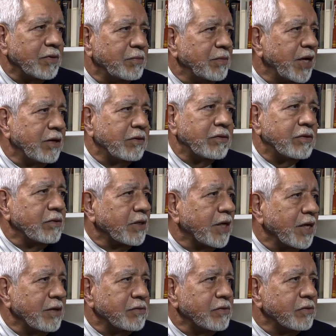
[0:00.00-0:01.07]
the mayor to the
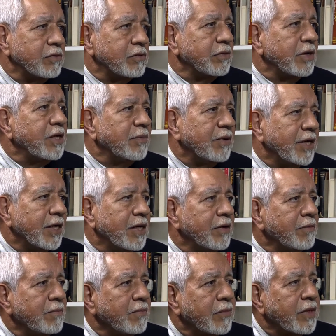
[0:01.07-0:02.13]
councilors to anybody.
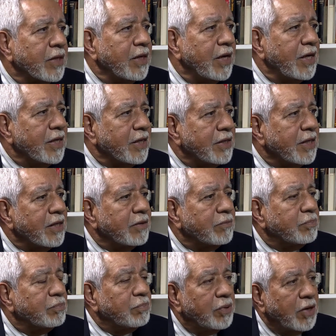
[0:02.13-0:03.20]
And I think
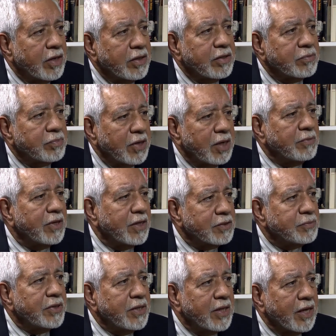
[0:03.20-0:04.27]
part of the problem has
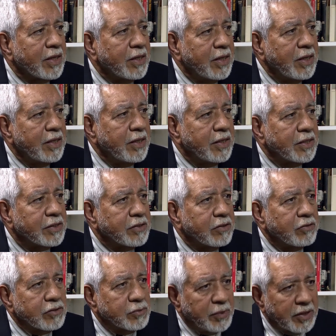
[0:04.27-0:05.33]
been that, is that
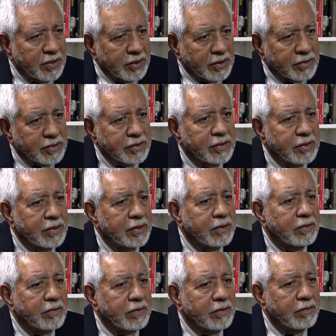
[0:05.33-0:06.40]
there's been this
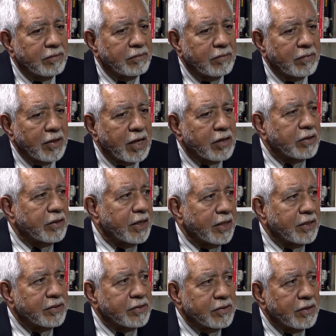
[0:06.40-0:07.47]

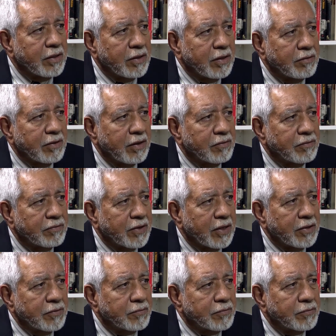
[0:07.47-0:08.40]
loggerheads of